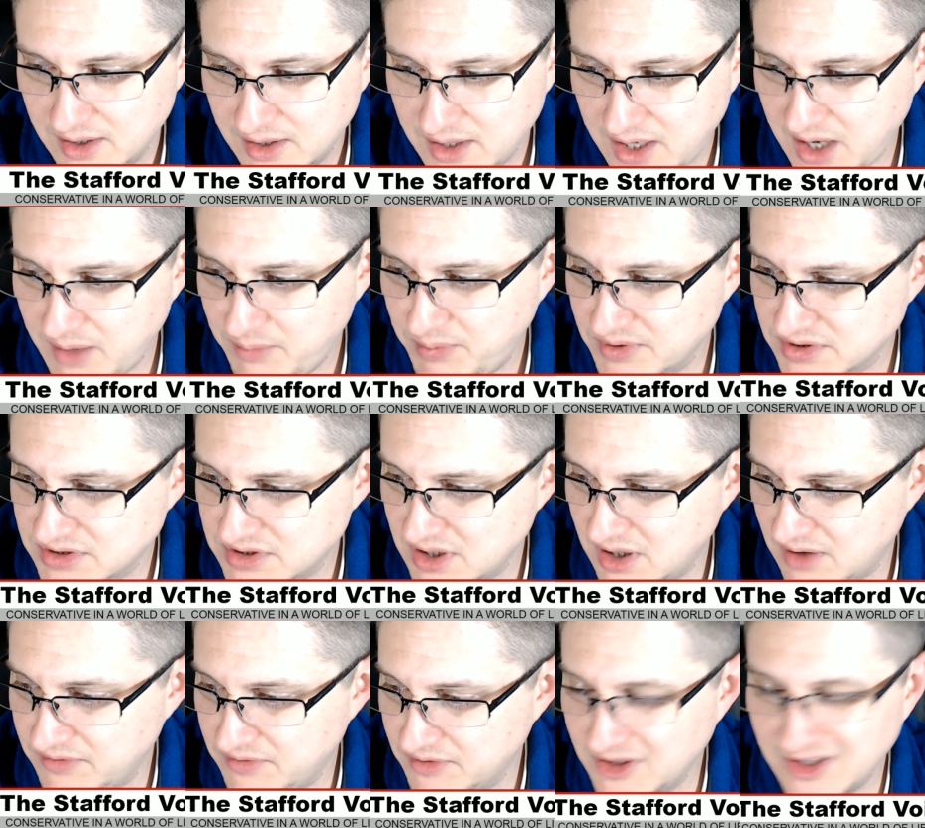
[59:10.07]
keep
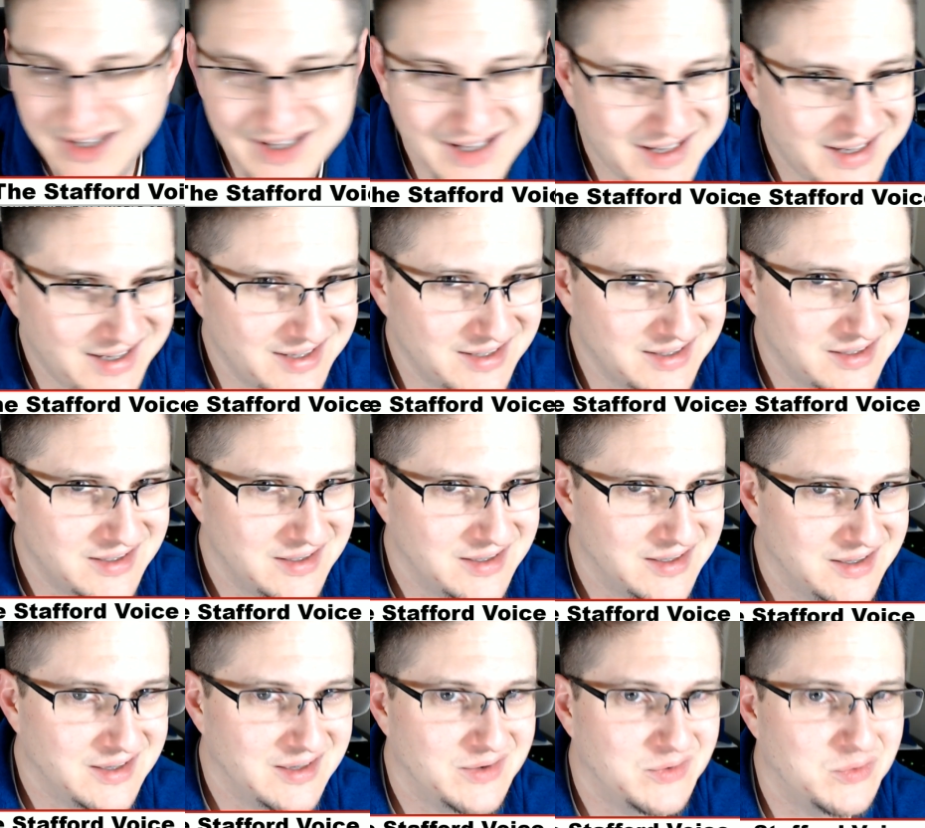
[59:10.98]
yourself clean
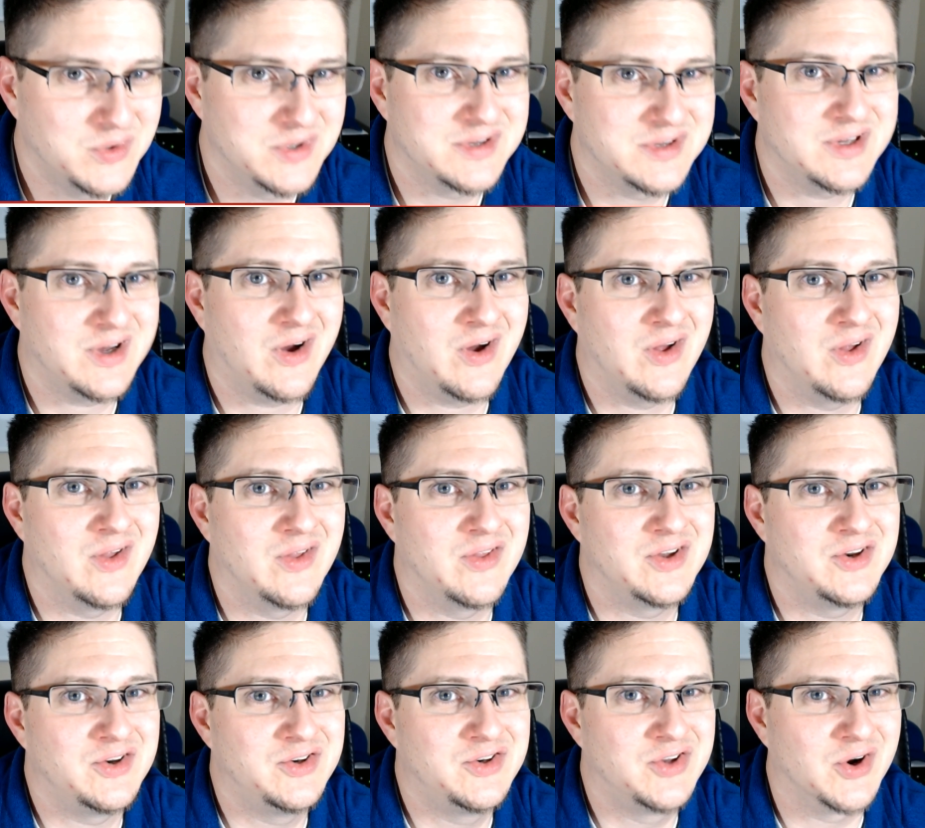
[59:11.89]
with all
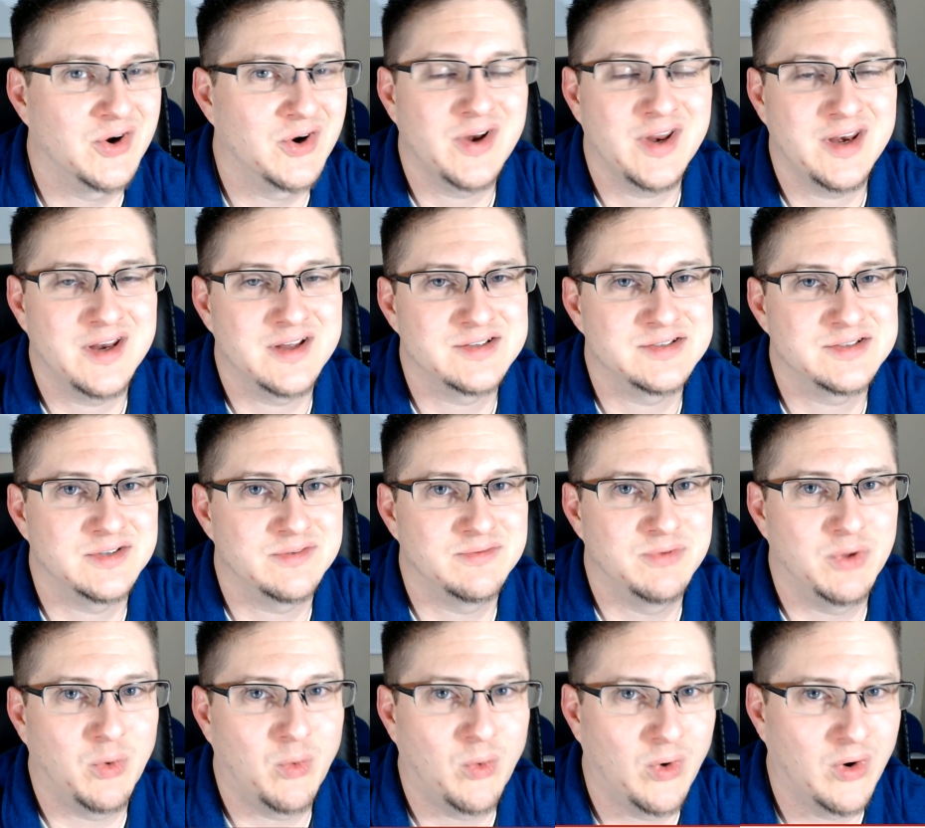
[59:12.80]
the dirtiness
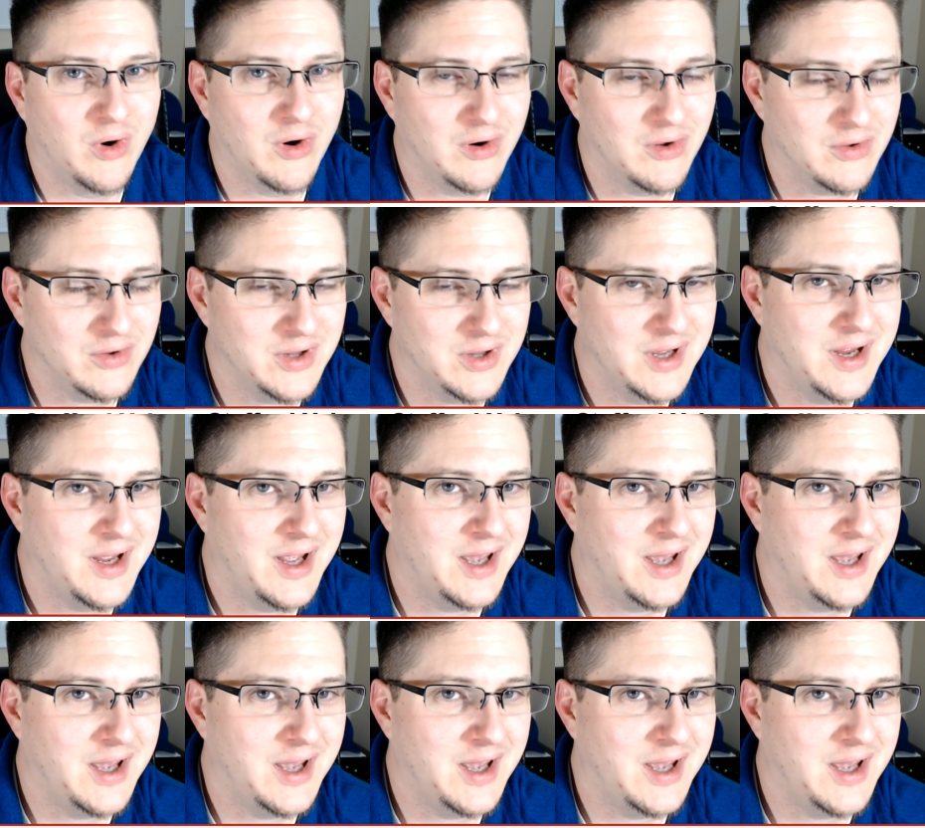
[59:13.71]
of the world,